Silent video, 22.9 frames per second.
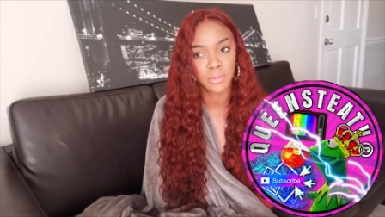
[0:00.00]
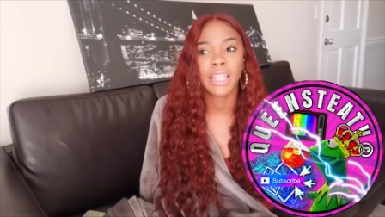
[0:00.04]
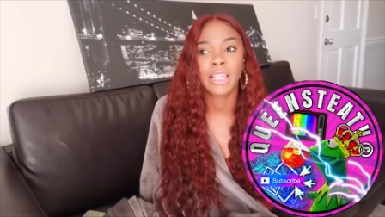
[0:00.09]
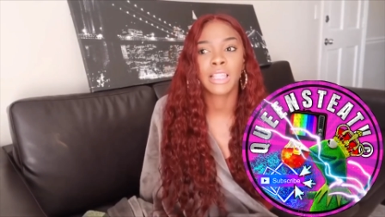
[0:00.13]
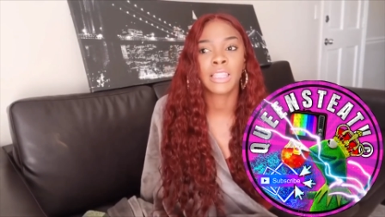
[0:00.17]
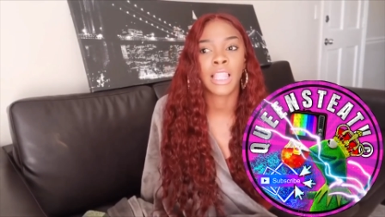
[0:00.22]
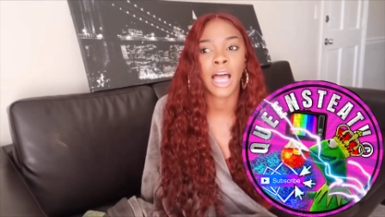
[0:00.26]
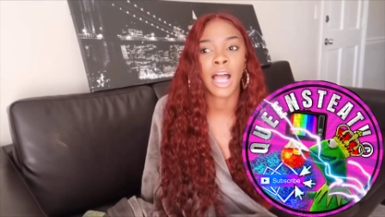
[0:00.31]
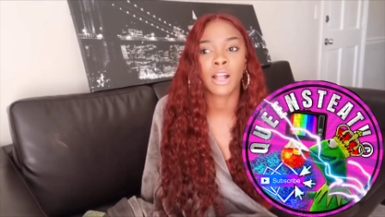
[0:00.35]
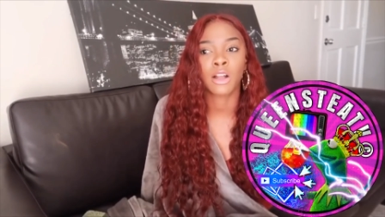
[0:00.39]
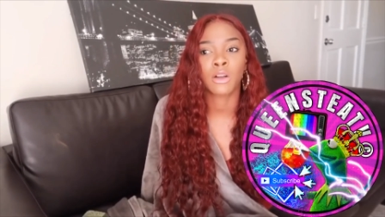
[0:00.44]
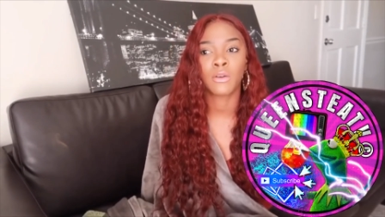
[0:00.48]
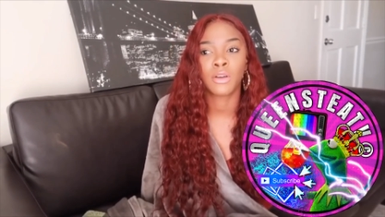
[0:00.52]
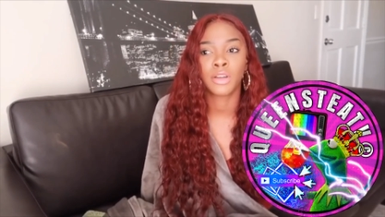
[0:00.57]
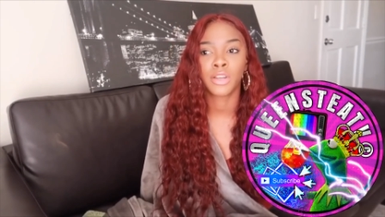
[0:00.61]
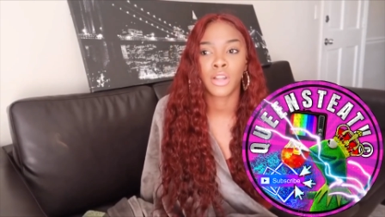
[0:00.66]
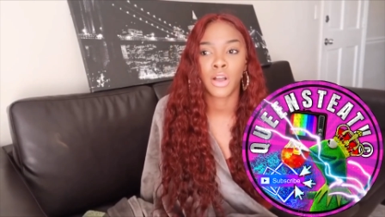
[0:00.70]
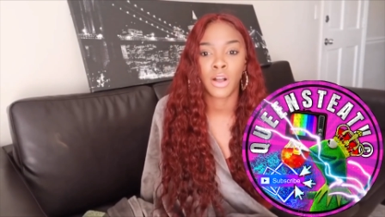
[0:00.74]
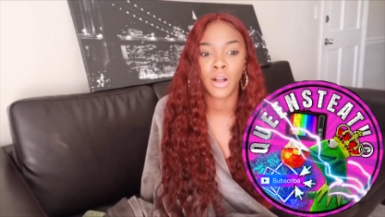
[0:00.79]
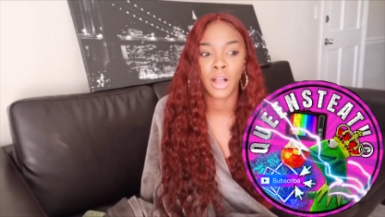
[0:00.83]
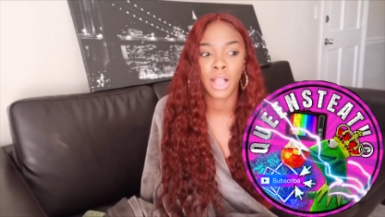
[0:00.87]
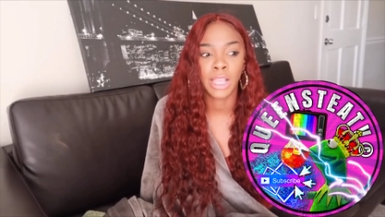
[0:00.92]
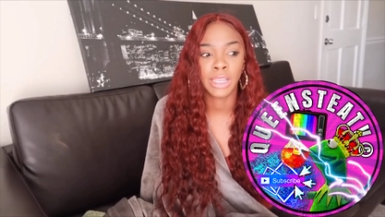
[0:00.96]
had a lot going
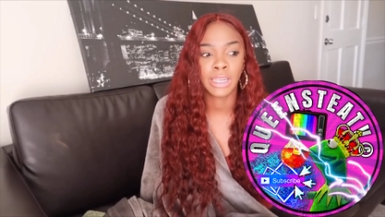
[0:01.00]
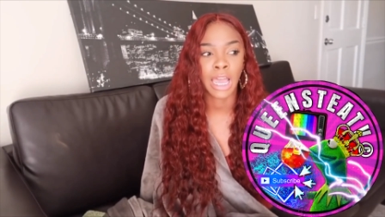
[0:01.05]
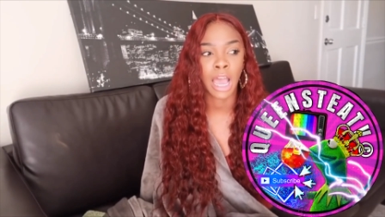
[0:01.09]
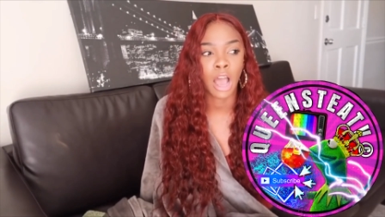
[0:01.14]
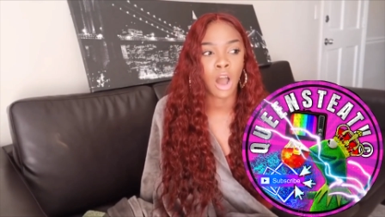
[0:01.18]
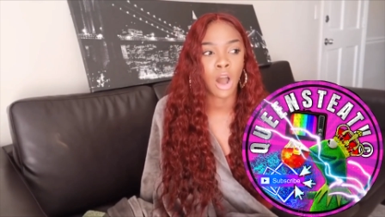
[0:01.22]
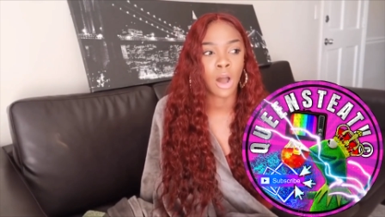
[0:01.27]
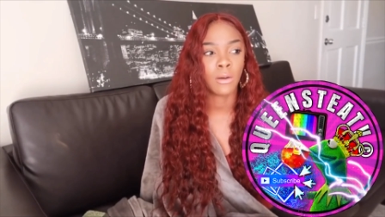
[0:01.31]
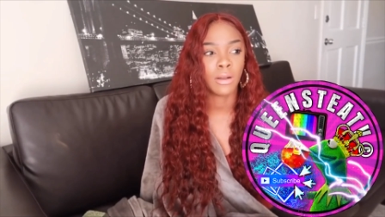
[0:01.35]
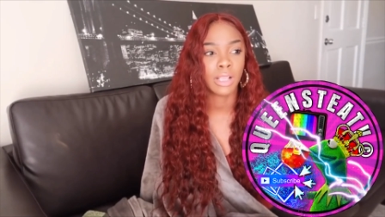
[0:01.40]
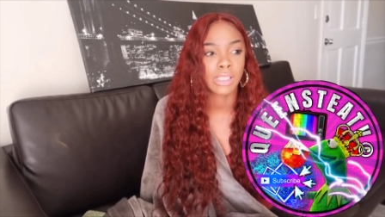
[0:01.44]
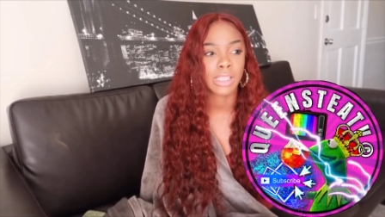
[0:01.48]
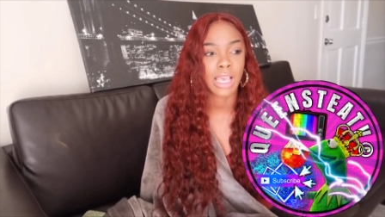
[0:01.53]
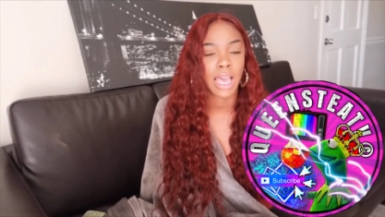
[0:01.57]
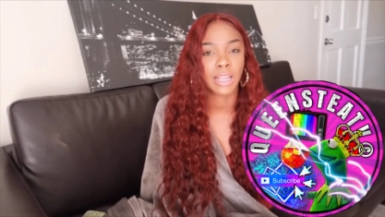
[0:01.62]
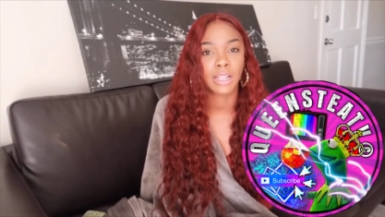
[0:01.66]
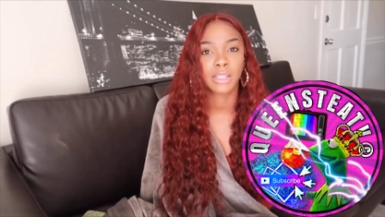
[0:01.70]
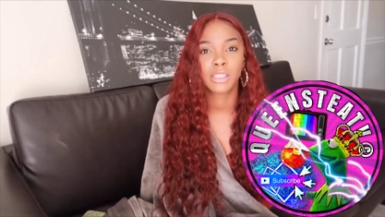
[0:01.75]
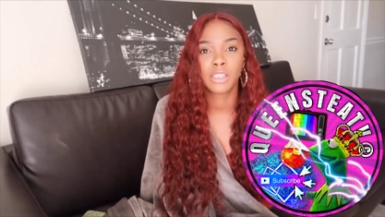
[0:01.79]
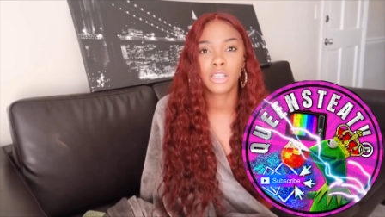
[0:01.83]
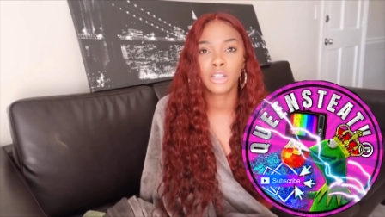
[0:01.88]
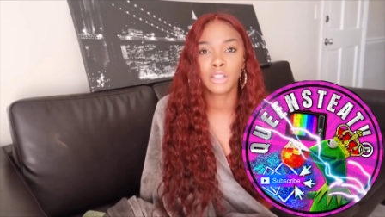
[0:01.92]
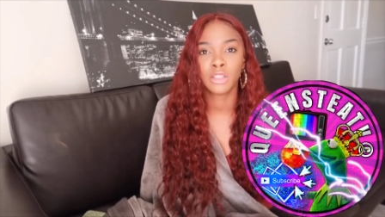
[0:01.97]
on and I always
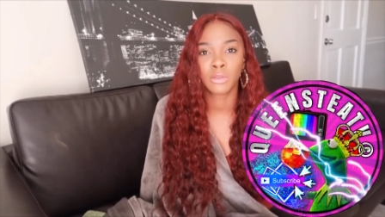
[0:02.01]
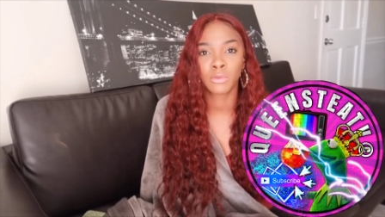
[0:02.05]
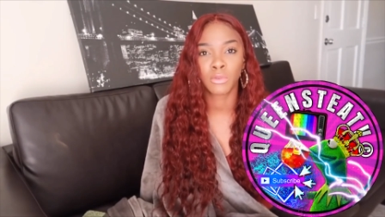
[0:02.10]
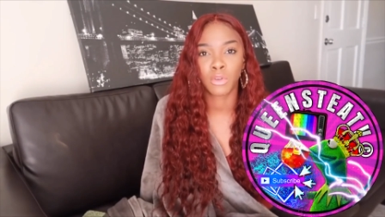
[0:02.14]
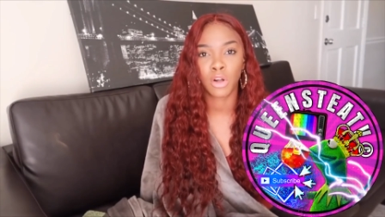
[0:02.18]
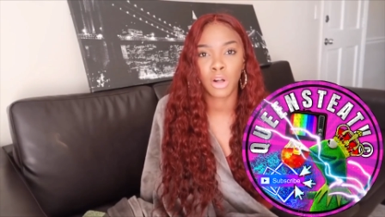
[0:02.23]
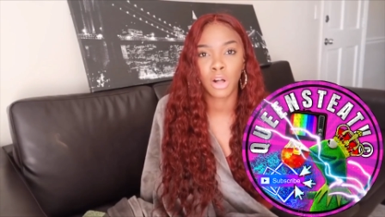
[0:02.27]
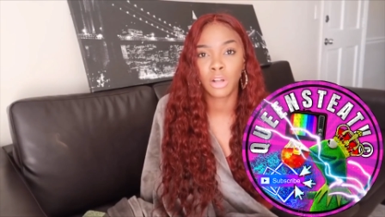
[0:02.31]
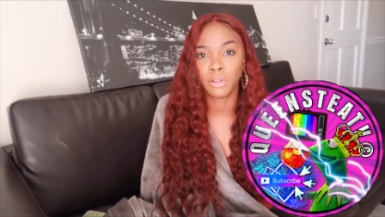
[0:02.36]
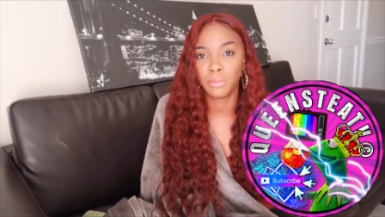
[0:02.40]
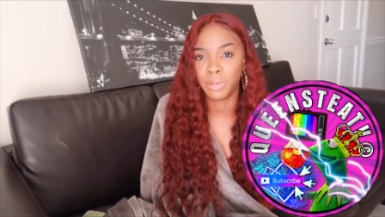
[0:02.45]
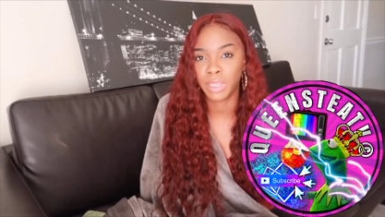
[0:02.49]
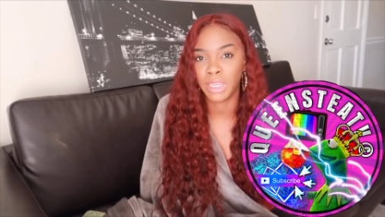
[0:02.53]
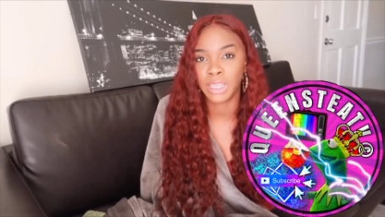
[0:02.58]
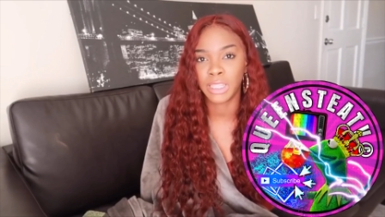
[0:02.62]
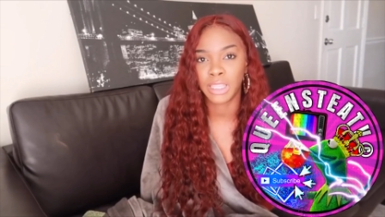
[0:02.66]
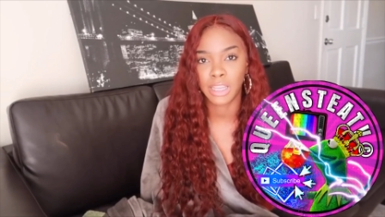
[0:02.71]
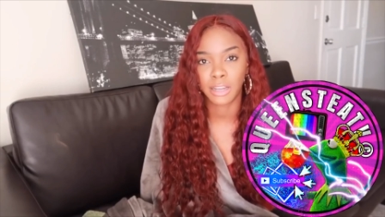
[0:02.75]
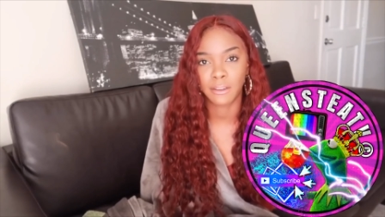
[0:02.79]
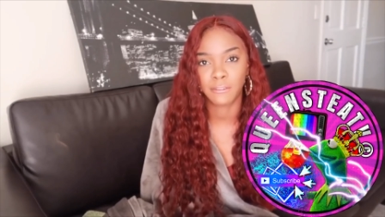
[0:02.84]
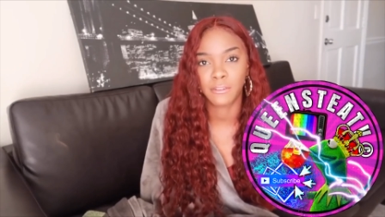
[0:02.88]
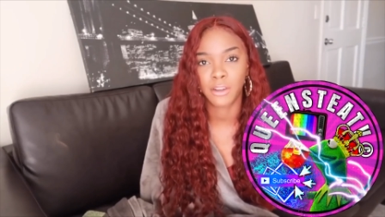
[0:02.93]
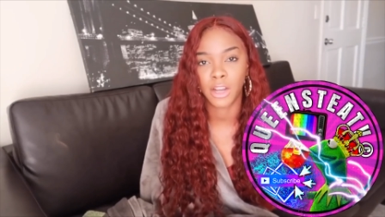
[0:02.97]
kind of took the role of
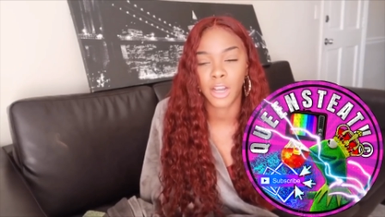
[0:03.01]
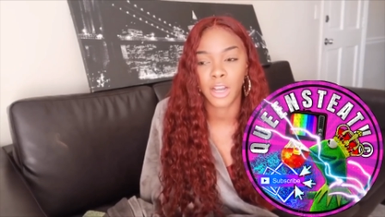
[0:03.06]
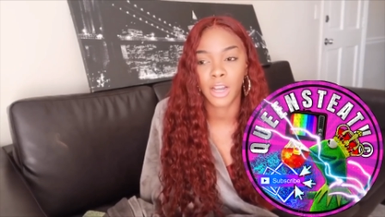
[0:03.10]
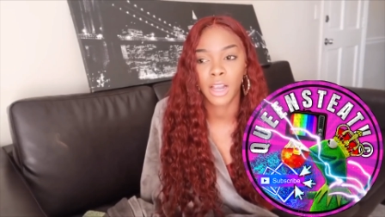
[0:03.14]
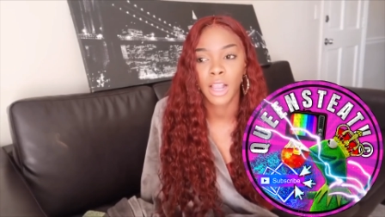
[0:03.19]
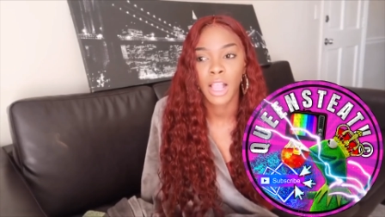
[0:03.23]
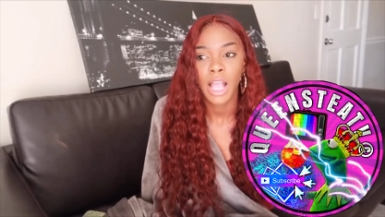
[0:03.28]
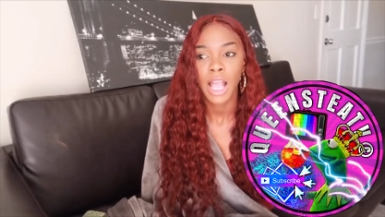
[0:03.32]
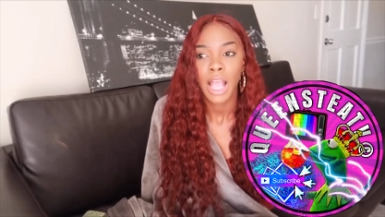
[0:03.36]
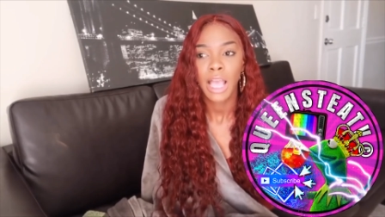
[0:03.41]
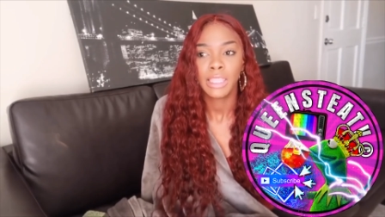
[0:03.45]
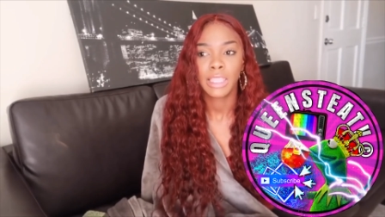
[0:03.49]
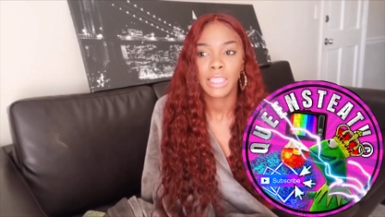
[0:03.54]
being there for her